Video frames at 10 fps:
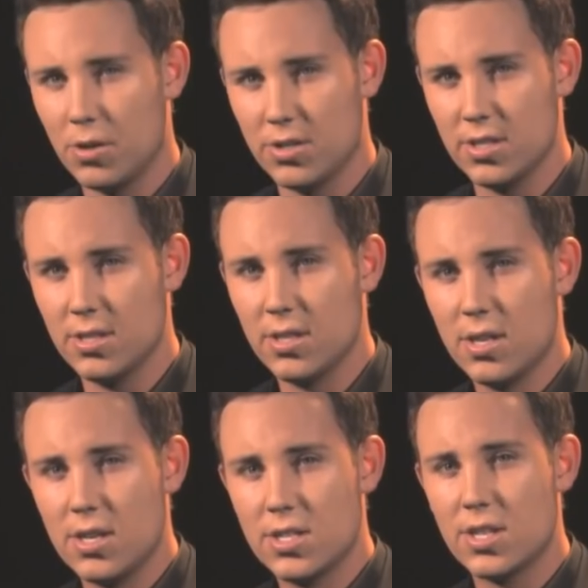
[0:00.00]
a person
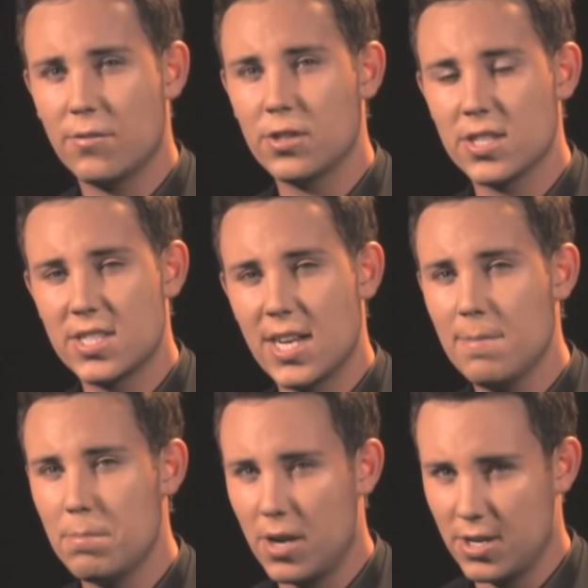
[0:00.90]
suffering the
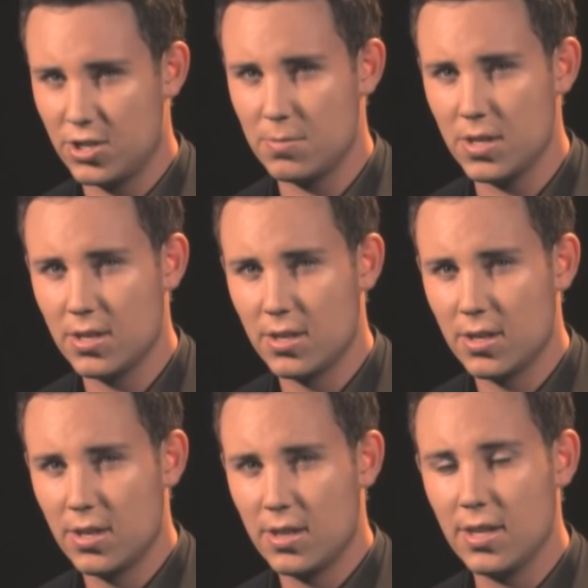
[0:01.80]
same punishment
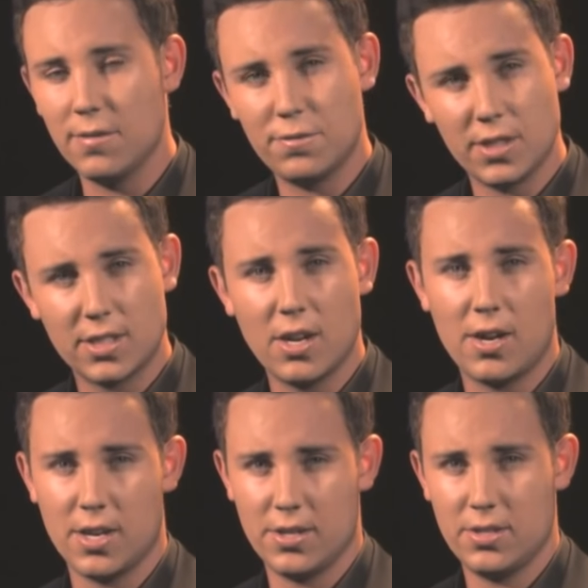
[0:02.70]
they inflicted
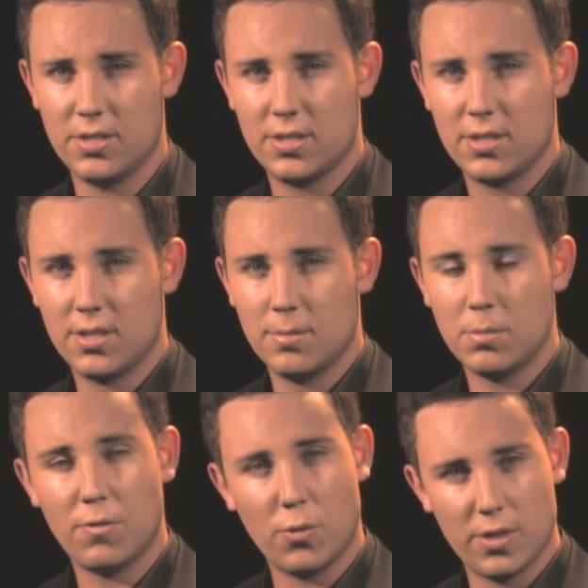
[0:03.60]
on others
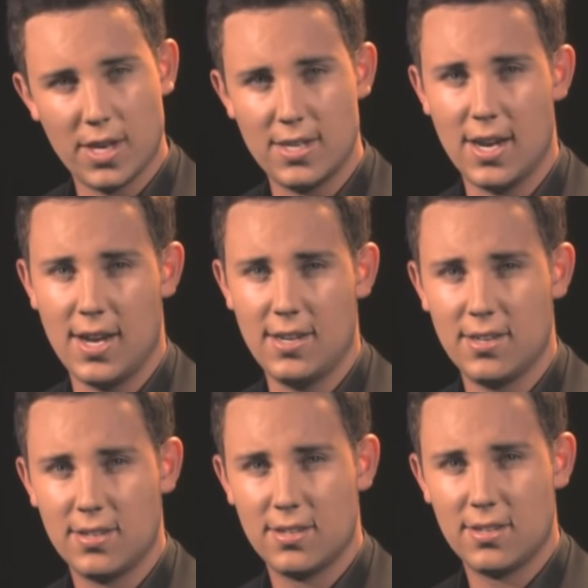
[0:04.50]
before they died.
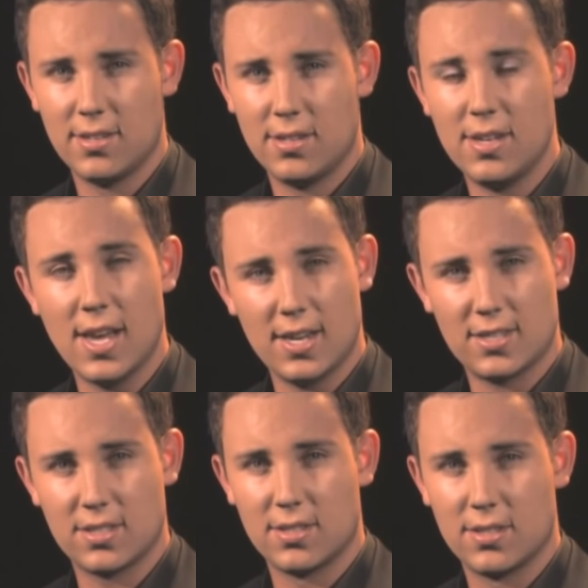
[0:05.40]

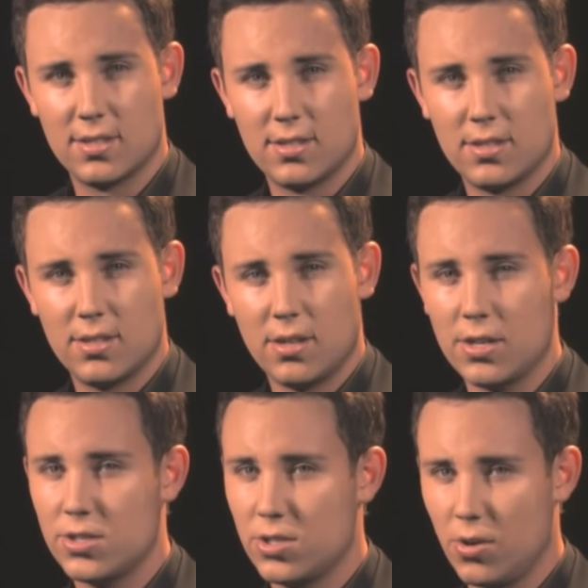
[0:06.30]
Next,
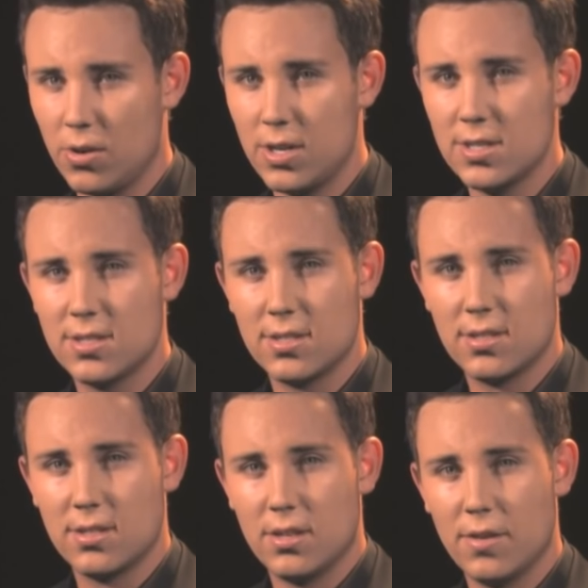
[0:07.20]
on stories
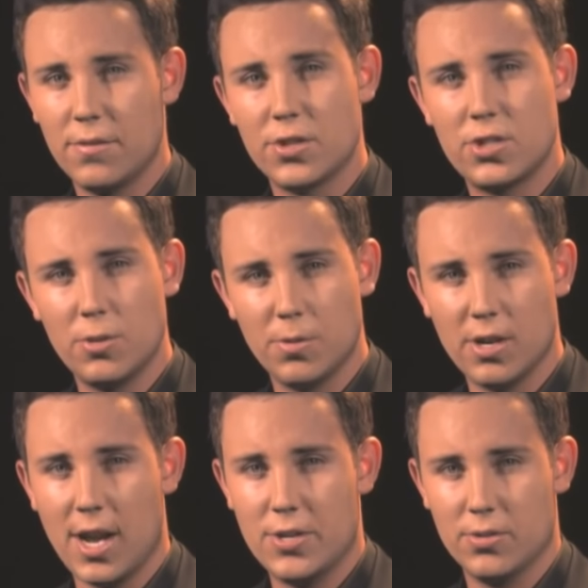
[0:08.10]
of the
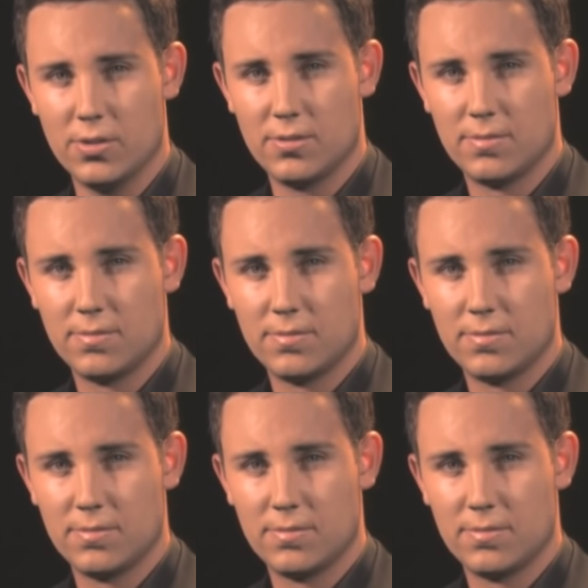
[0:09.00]
supernatural.